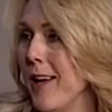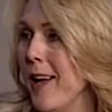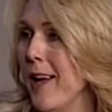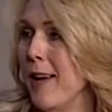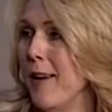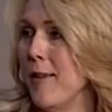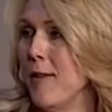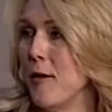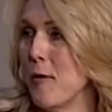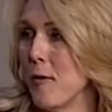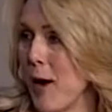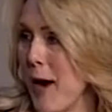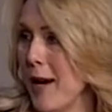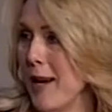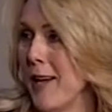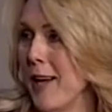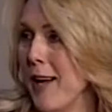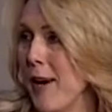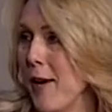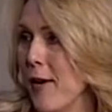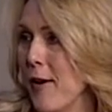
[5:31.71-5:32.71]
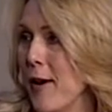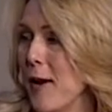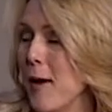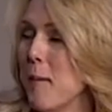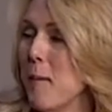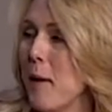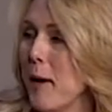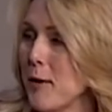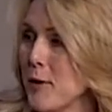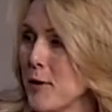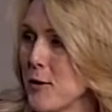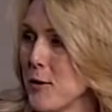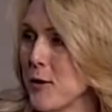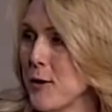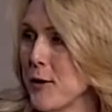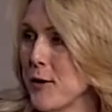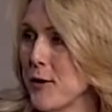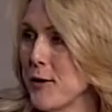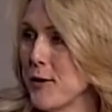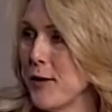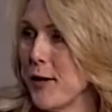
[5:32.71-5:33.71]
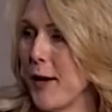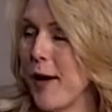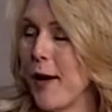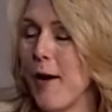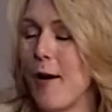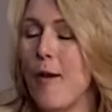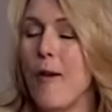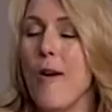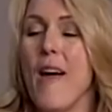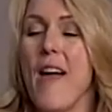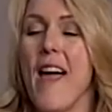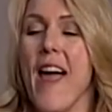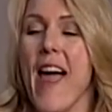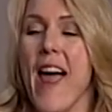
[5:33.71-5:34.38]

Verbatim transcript: in the Reading area about two years ago,